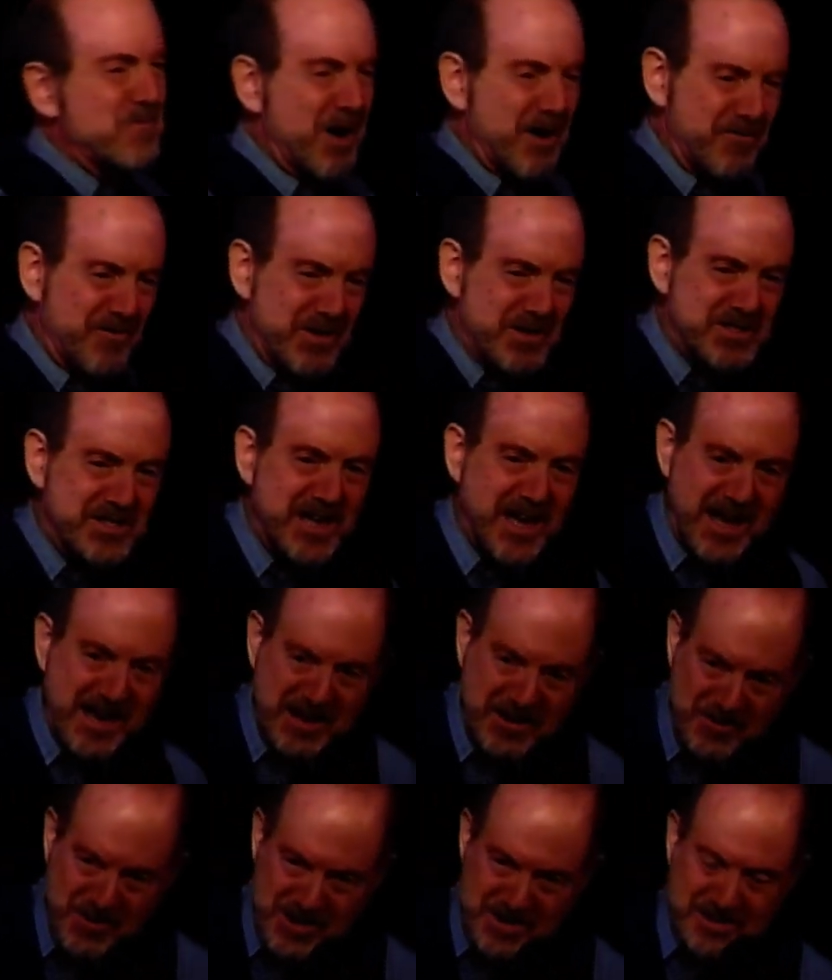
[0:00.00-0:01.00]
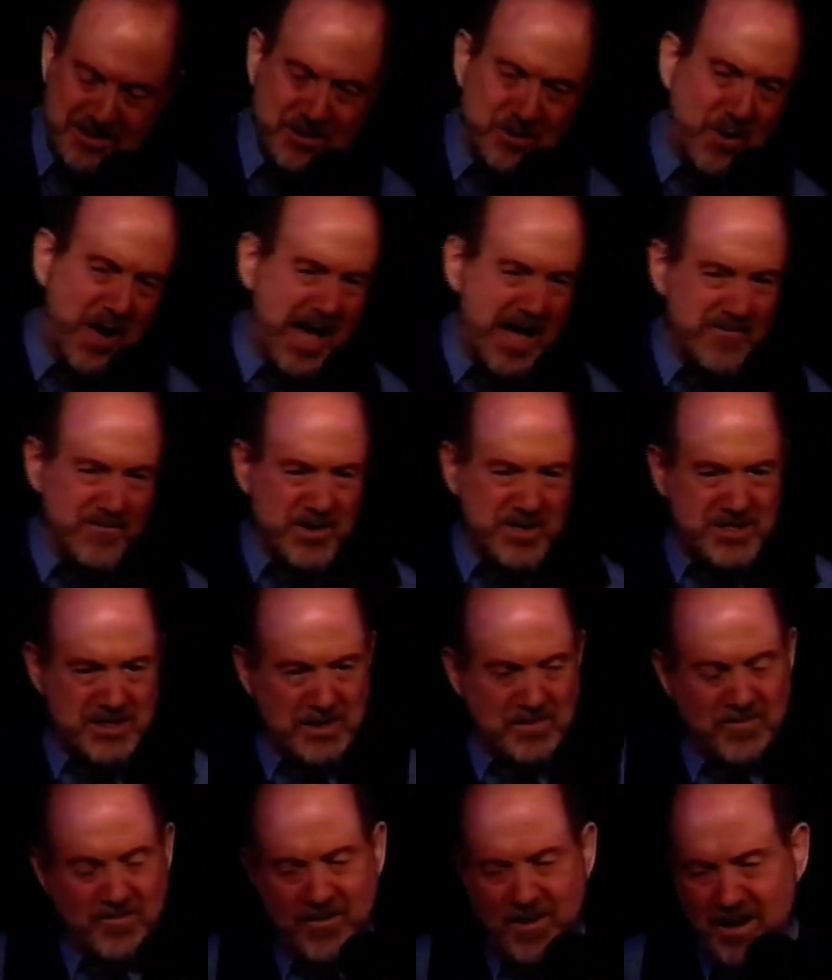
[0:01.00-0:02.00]
of this game is to have us
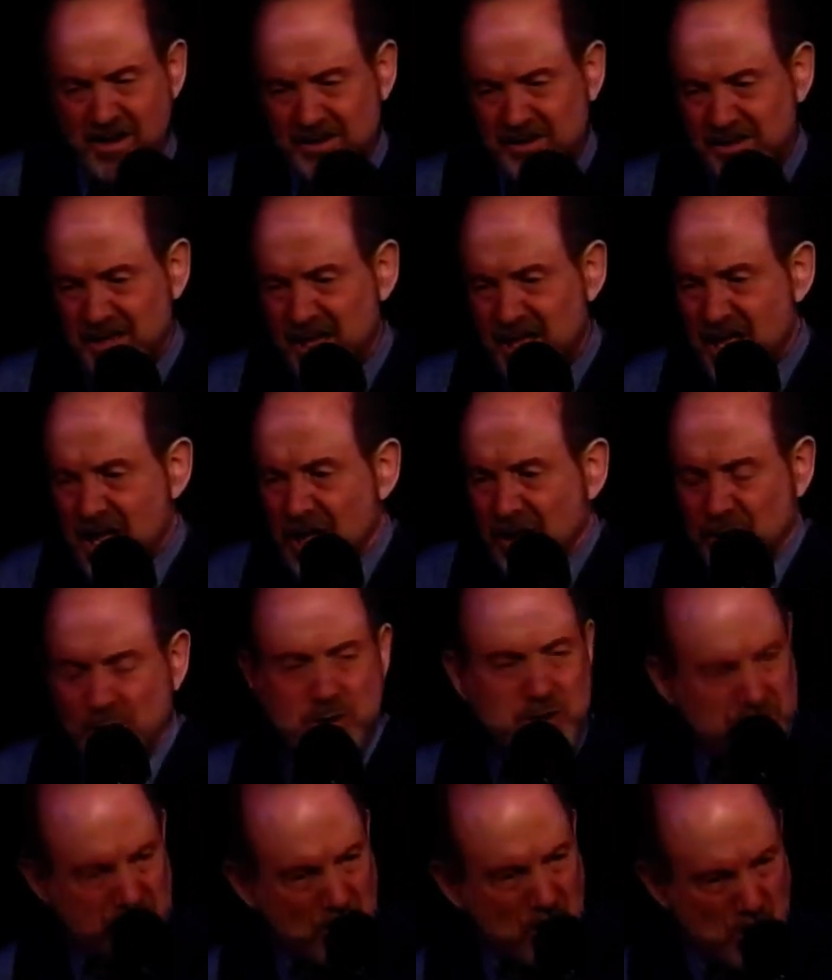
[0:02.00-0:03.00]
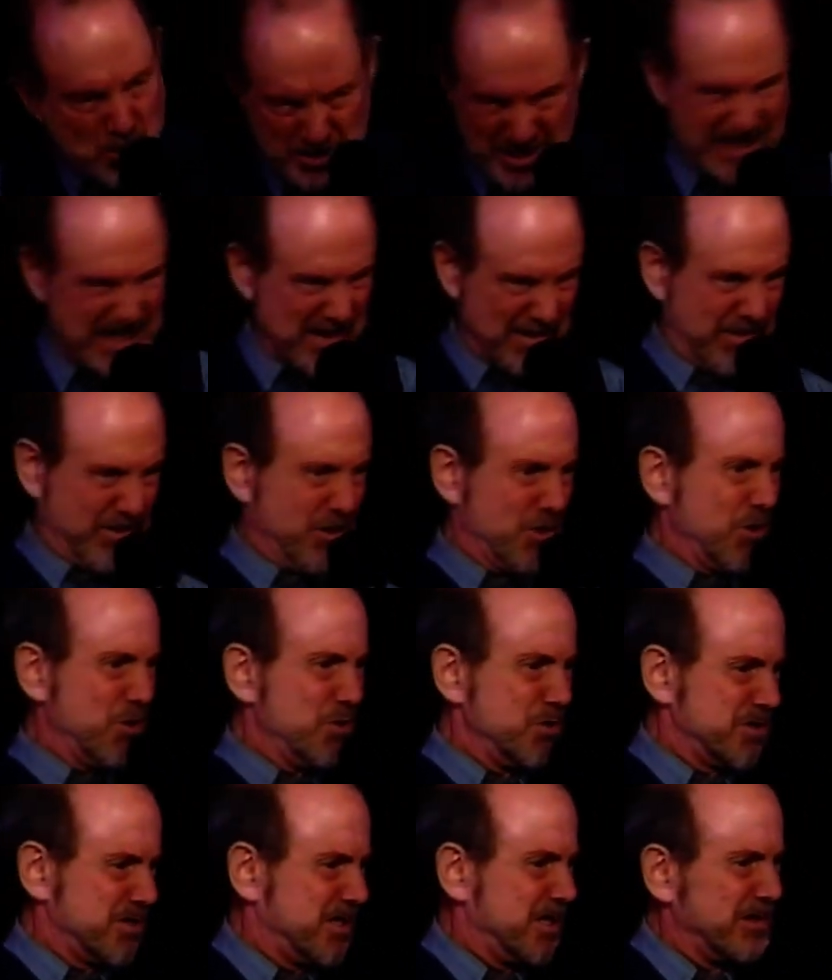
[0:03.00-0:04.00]
some fun to schmooze and
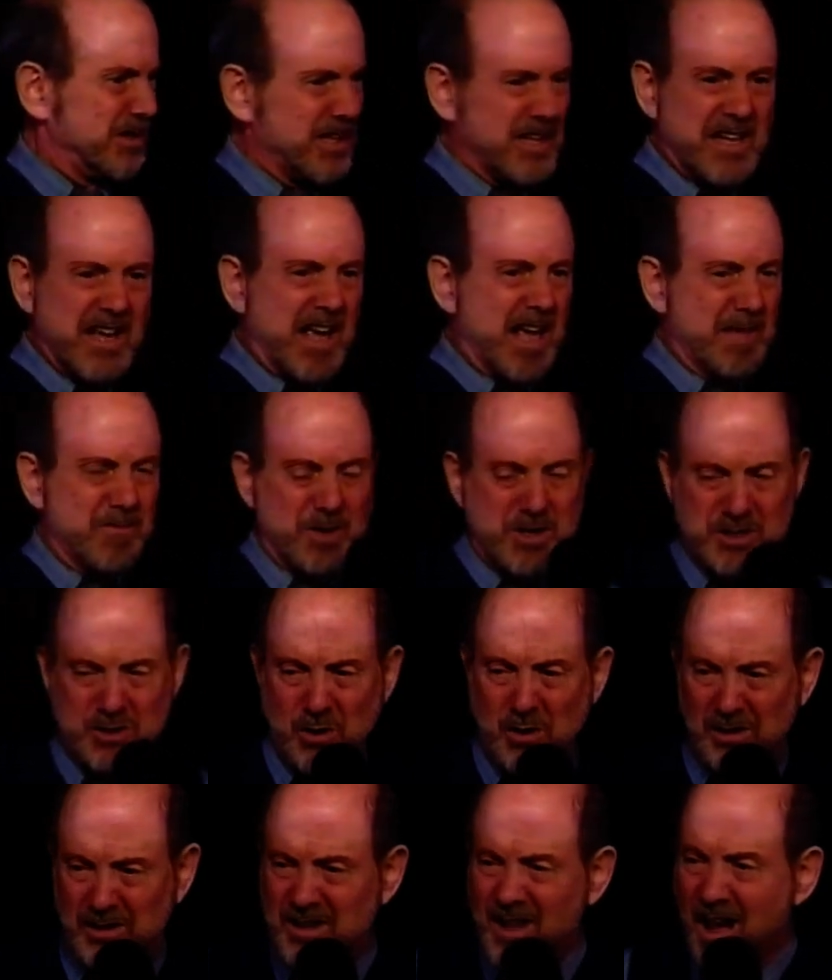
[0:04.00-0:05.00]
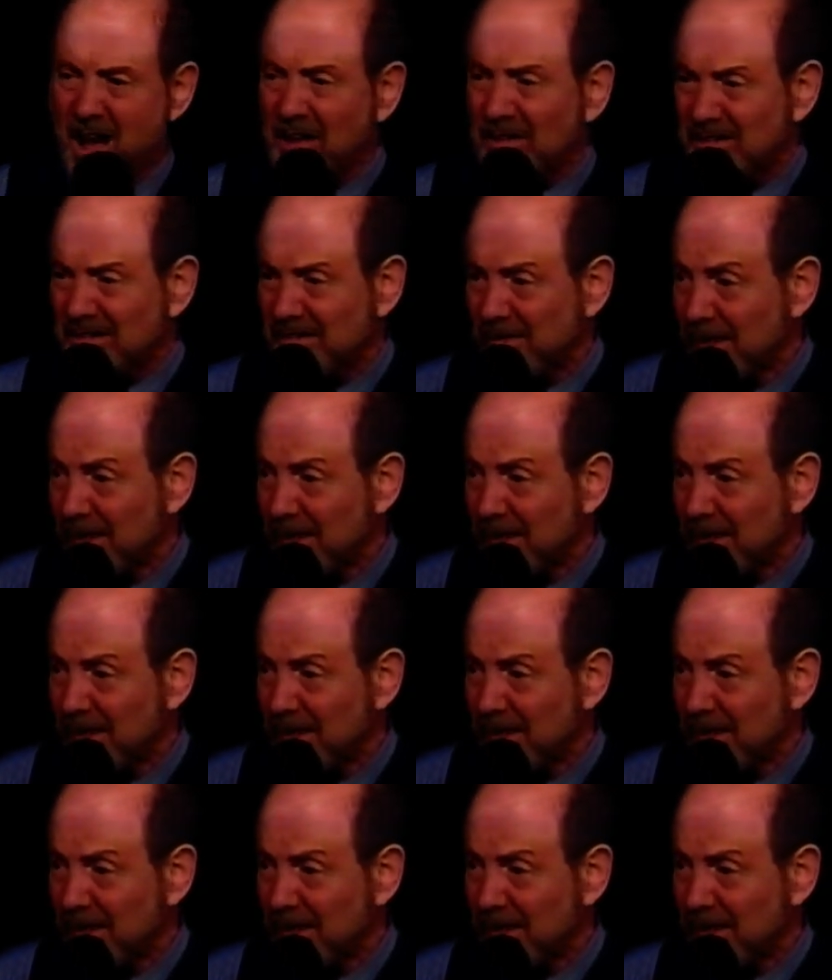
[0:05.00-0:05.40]
enthuse till the game is all done